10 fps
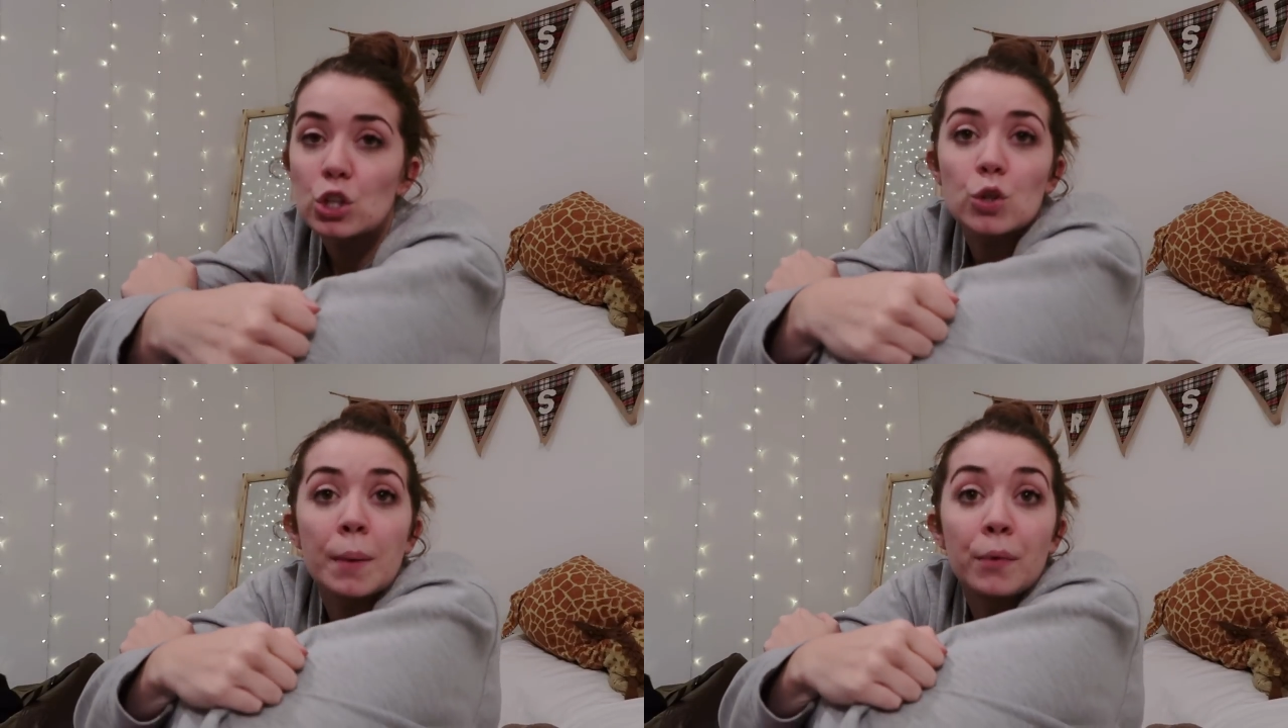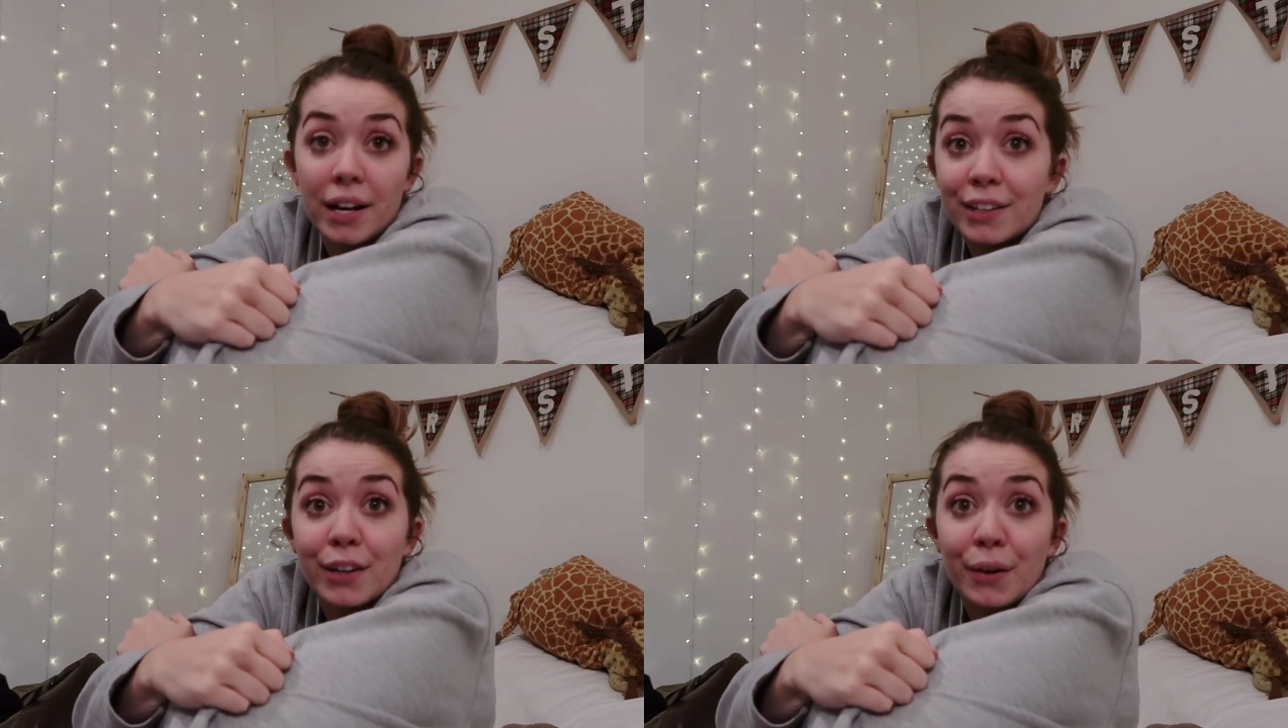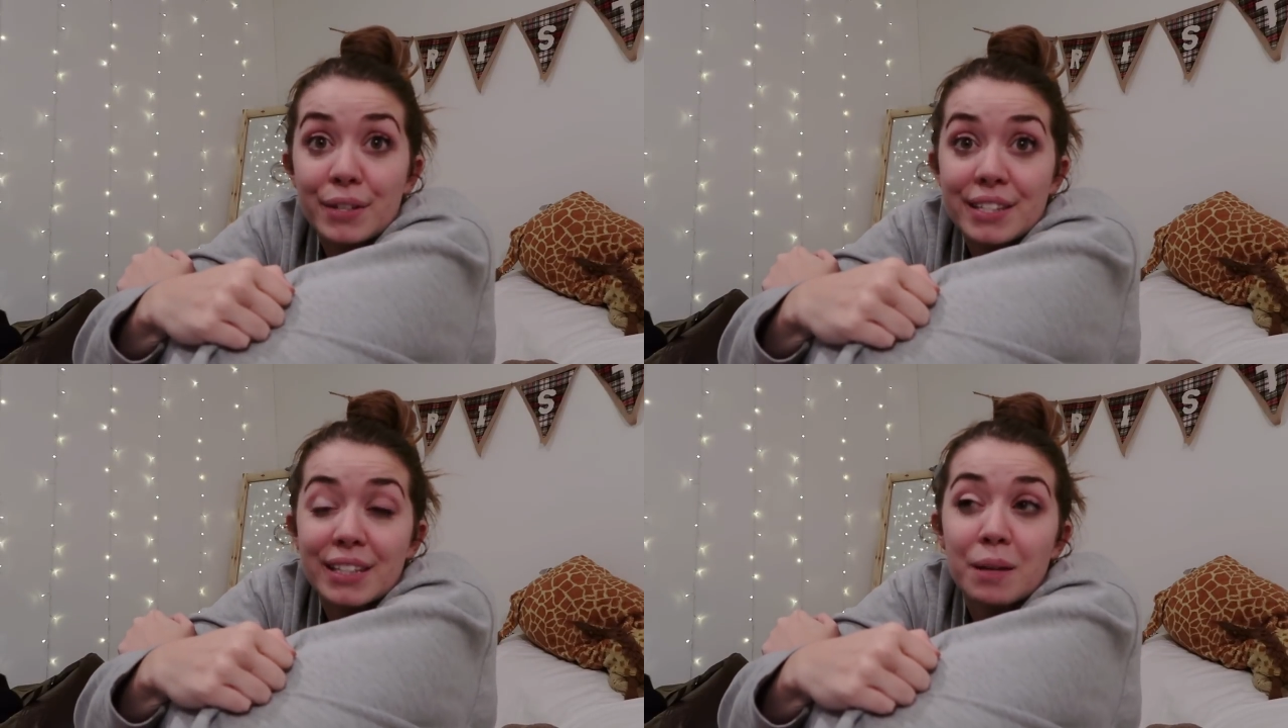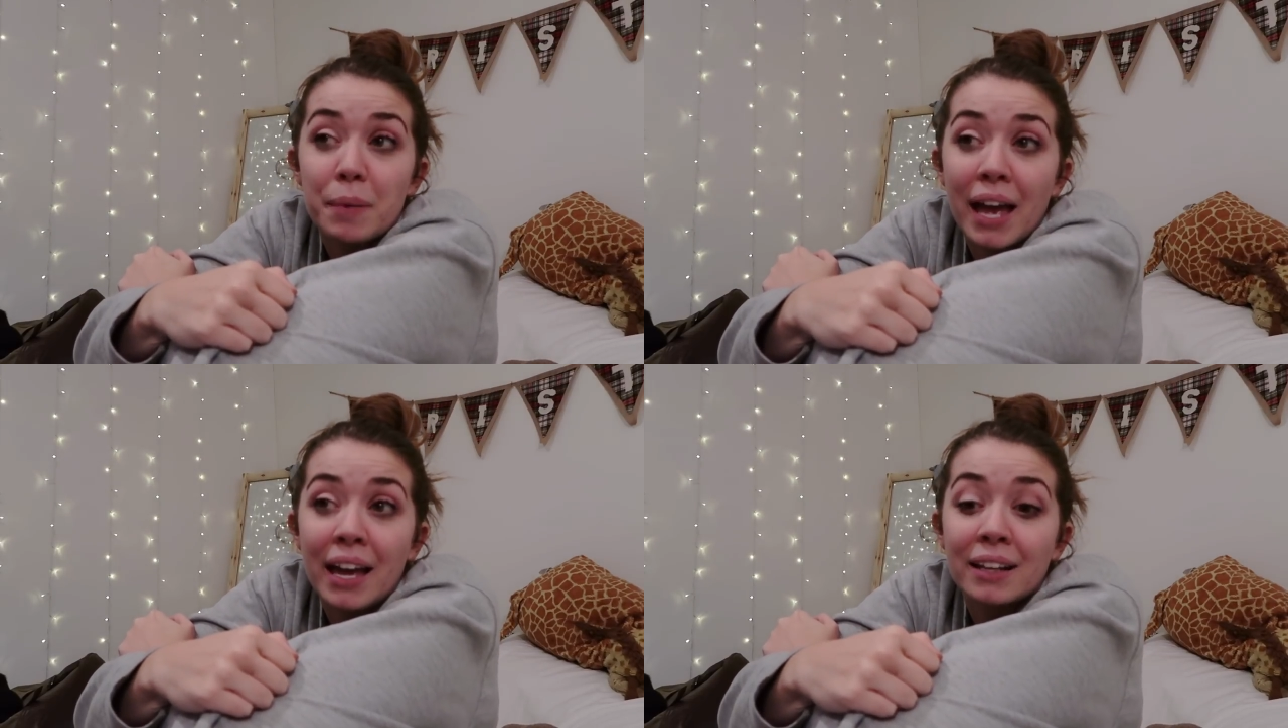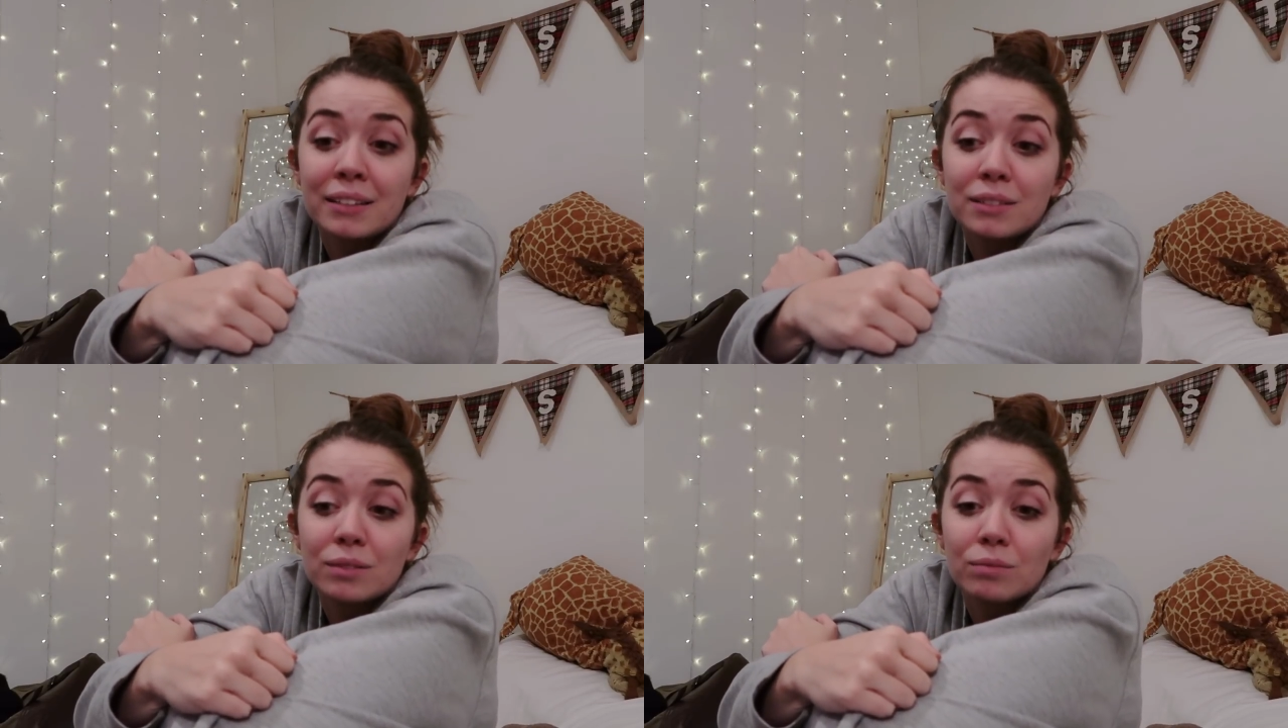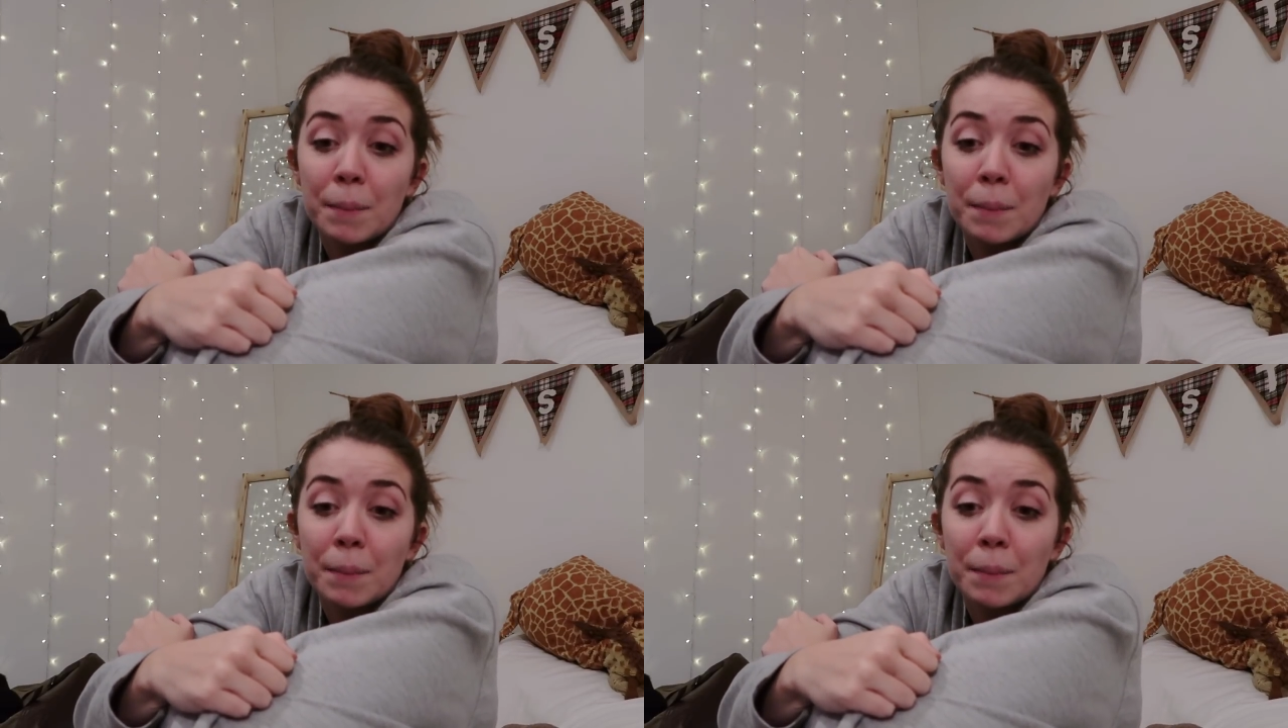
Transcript: So I'm ready to go to sleep and